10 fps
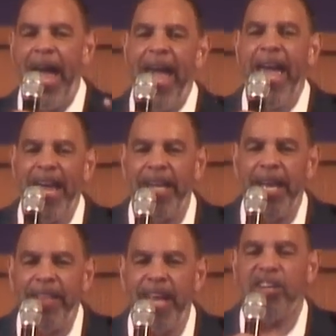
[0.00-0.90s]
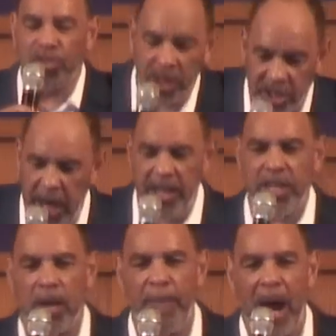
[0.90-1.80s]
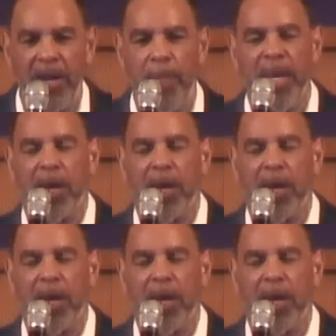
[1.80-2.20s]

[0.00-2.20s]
And they're strategic about it,